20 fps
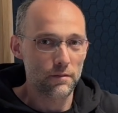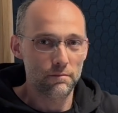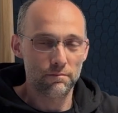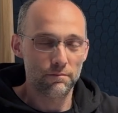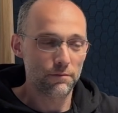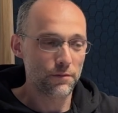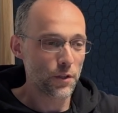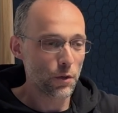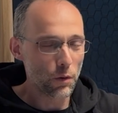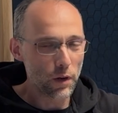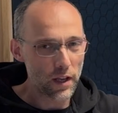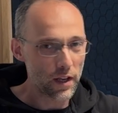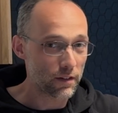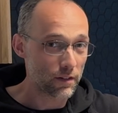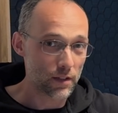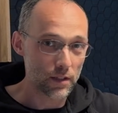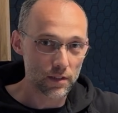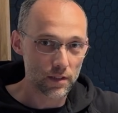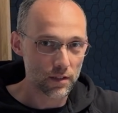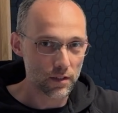few
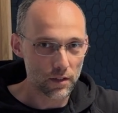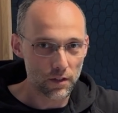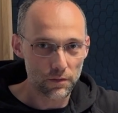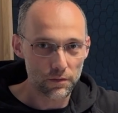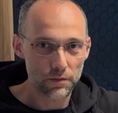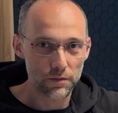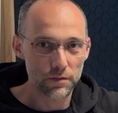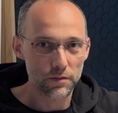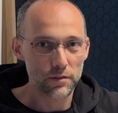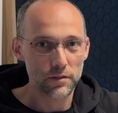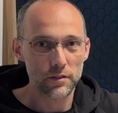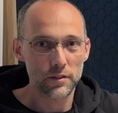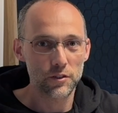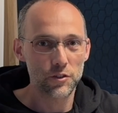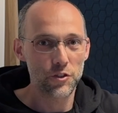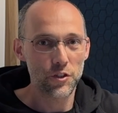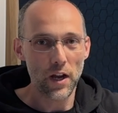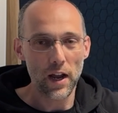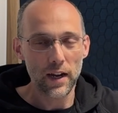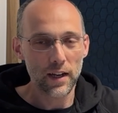layers of
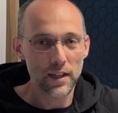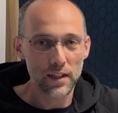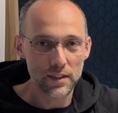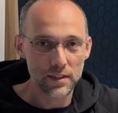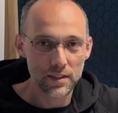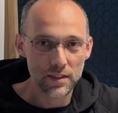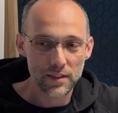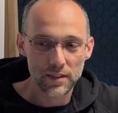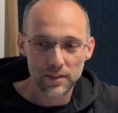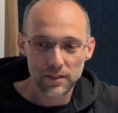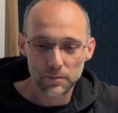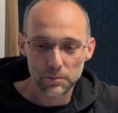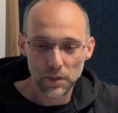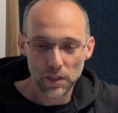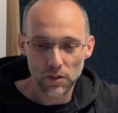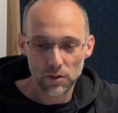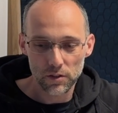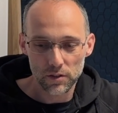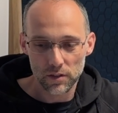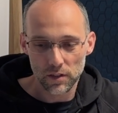jackets
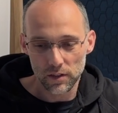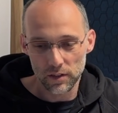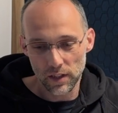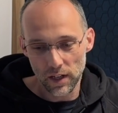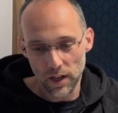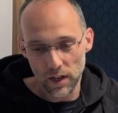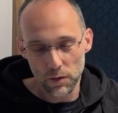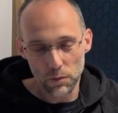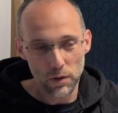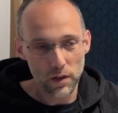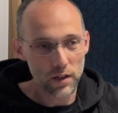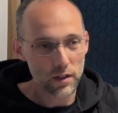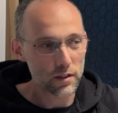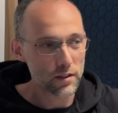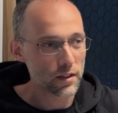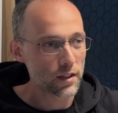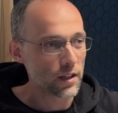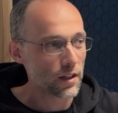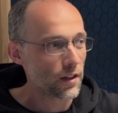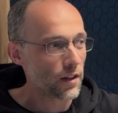because they were
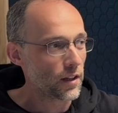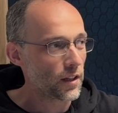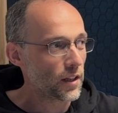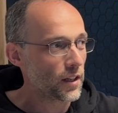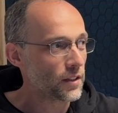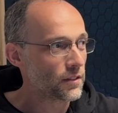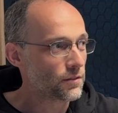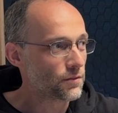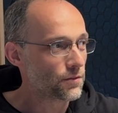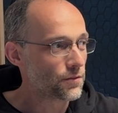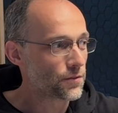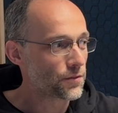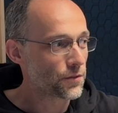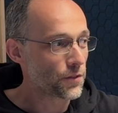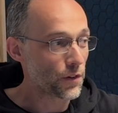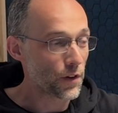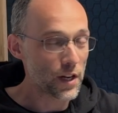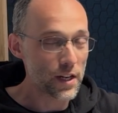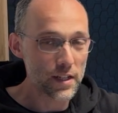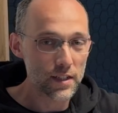in
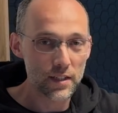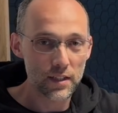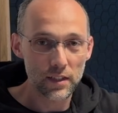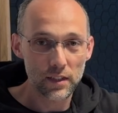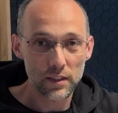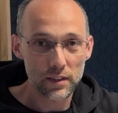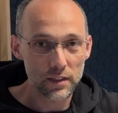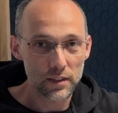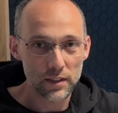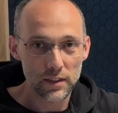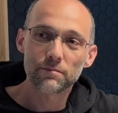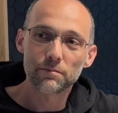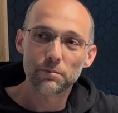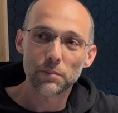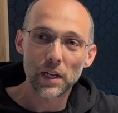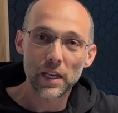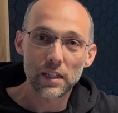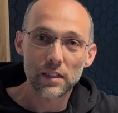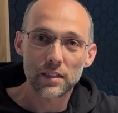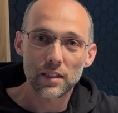freezing
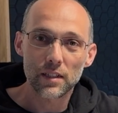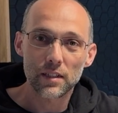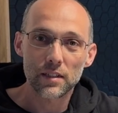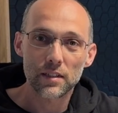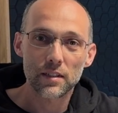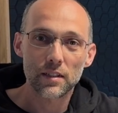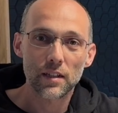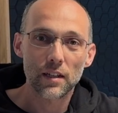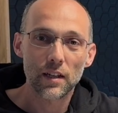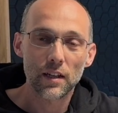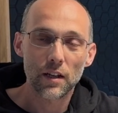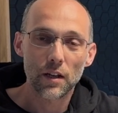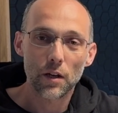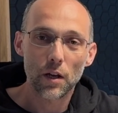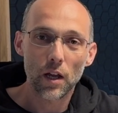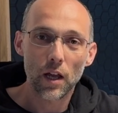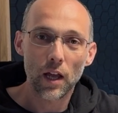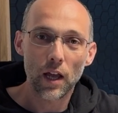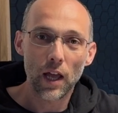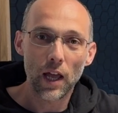places
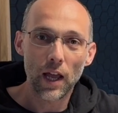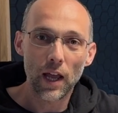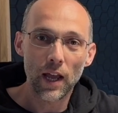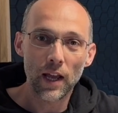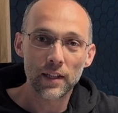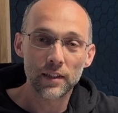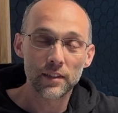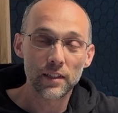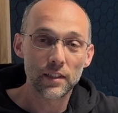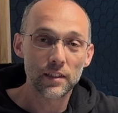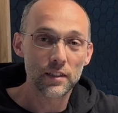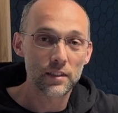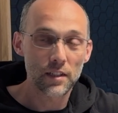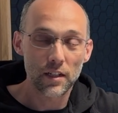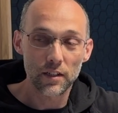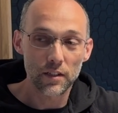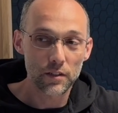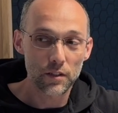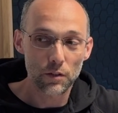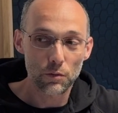and the diesel
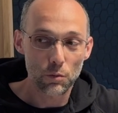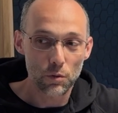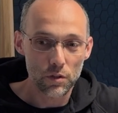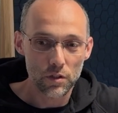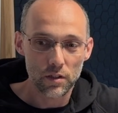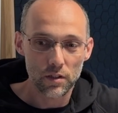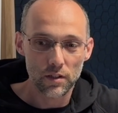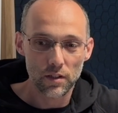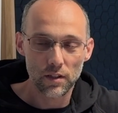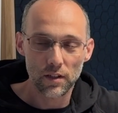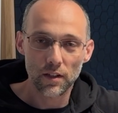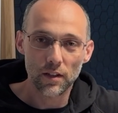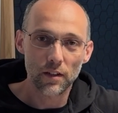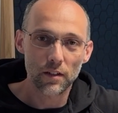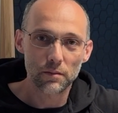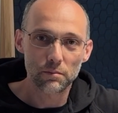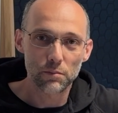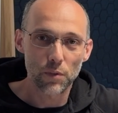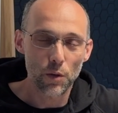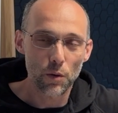heater was
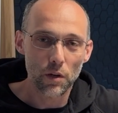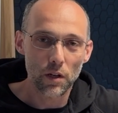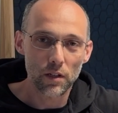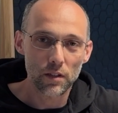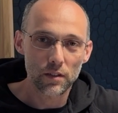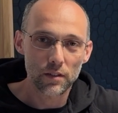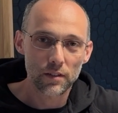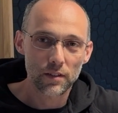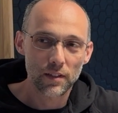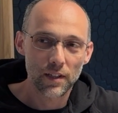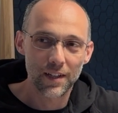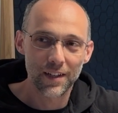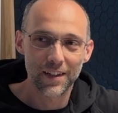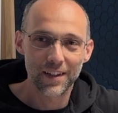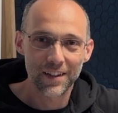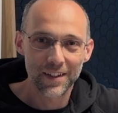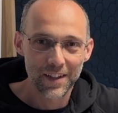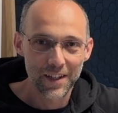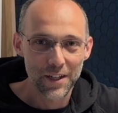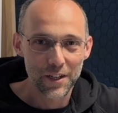broken.
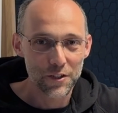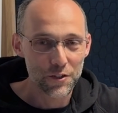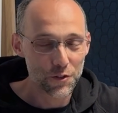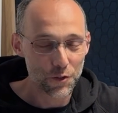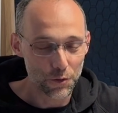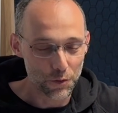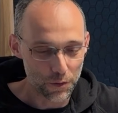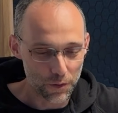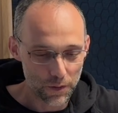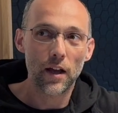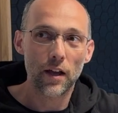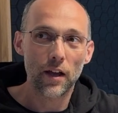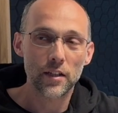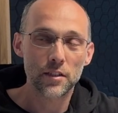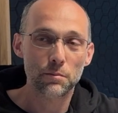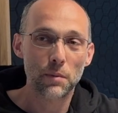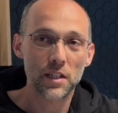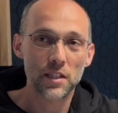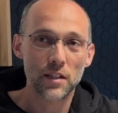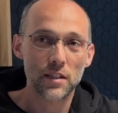So as
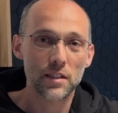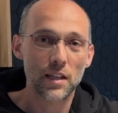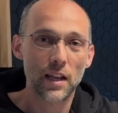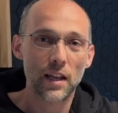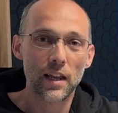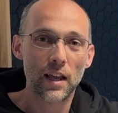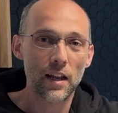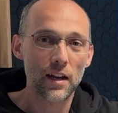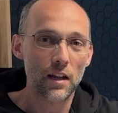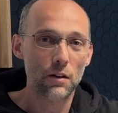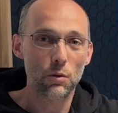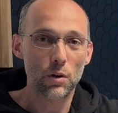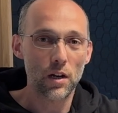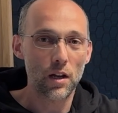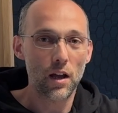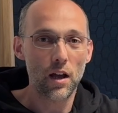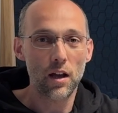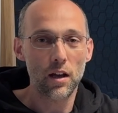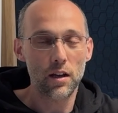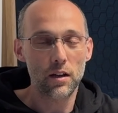much as I can, I want
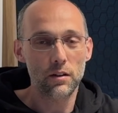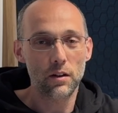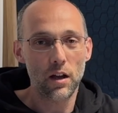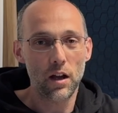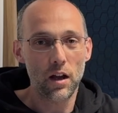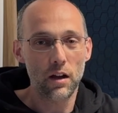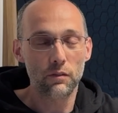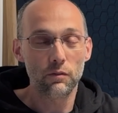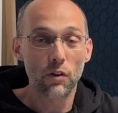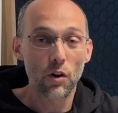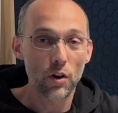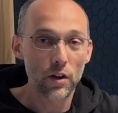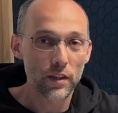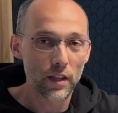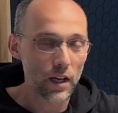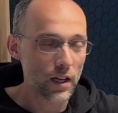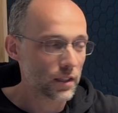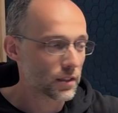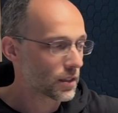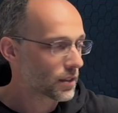to avoid
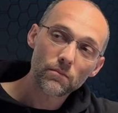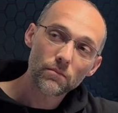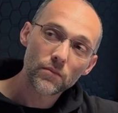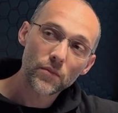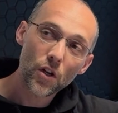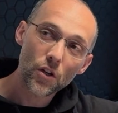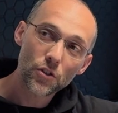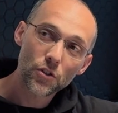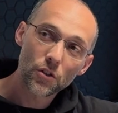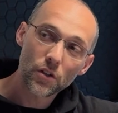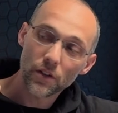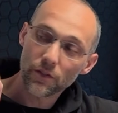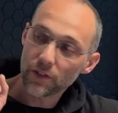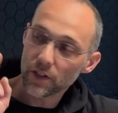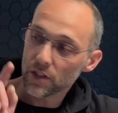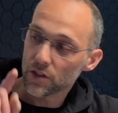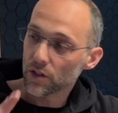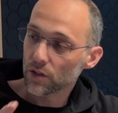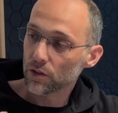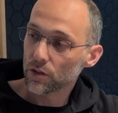that. Not sure if I
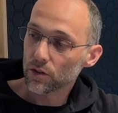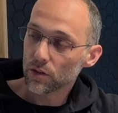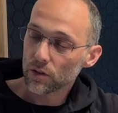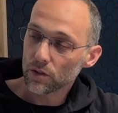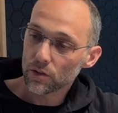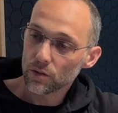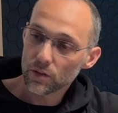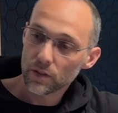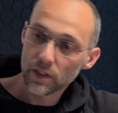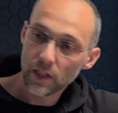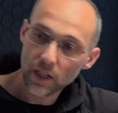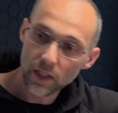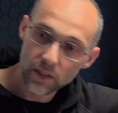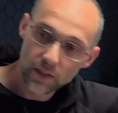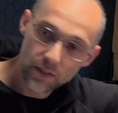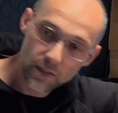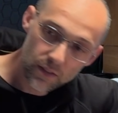showed you that,